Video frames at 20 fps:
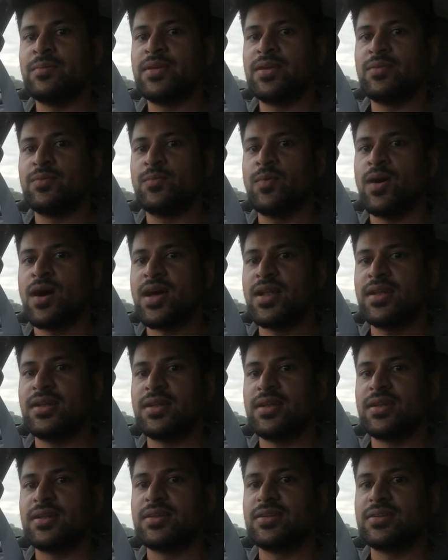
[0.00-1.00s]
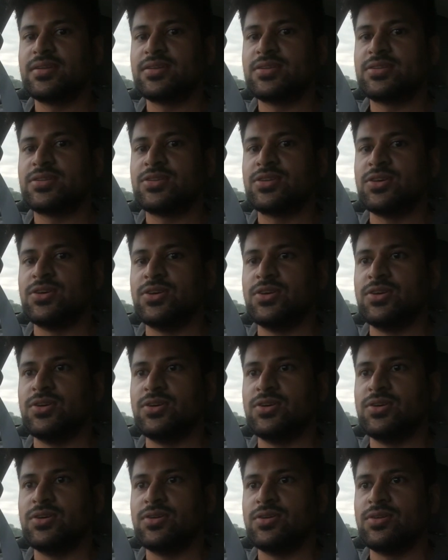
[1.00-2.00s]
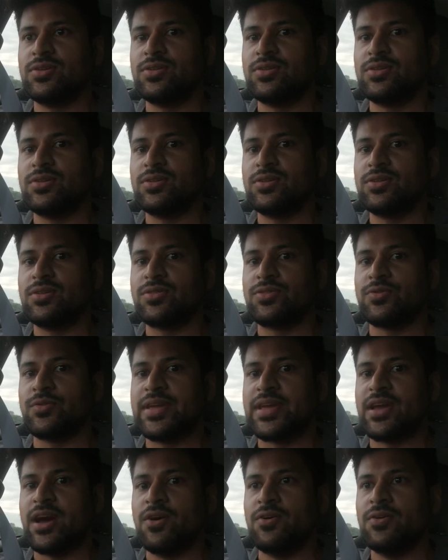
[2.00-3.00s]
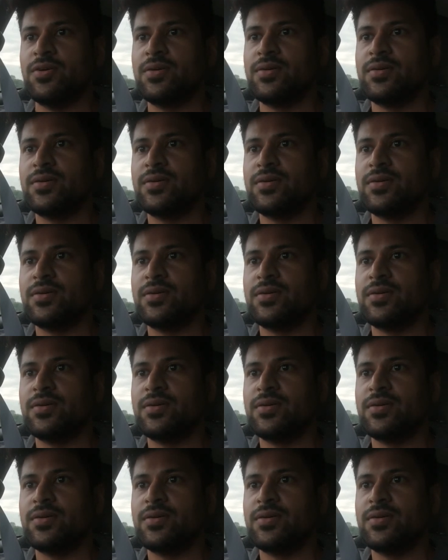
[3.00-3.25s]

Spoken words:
1, 2, 3, go.